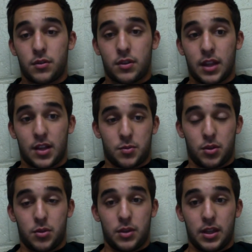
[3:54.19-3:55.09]
things where
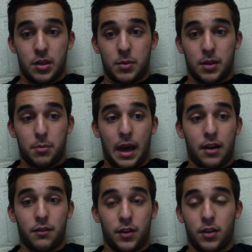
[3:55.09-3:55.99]
you needed to be
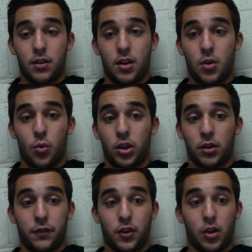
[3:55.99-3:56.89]
combative and
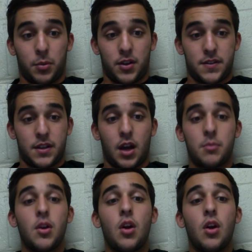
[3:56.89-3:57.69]
alert for long periods of time.